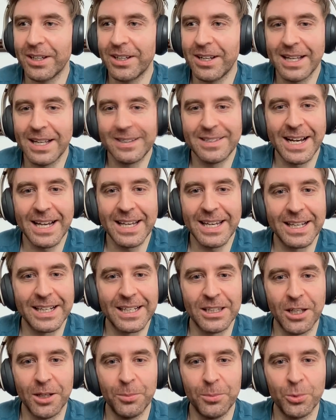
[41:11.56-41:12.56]
diet club
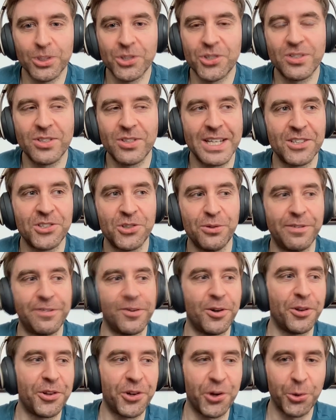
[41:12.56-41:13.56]
which takes you further
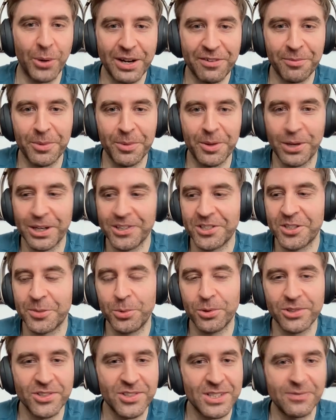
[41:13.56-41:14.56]
away from the principle,
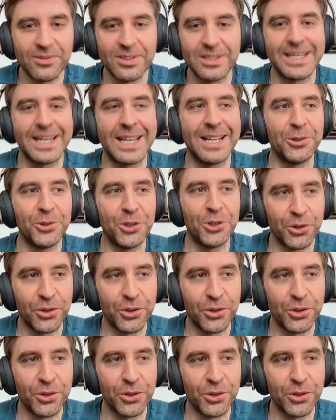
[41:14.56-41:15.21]
doesn't even tell you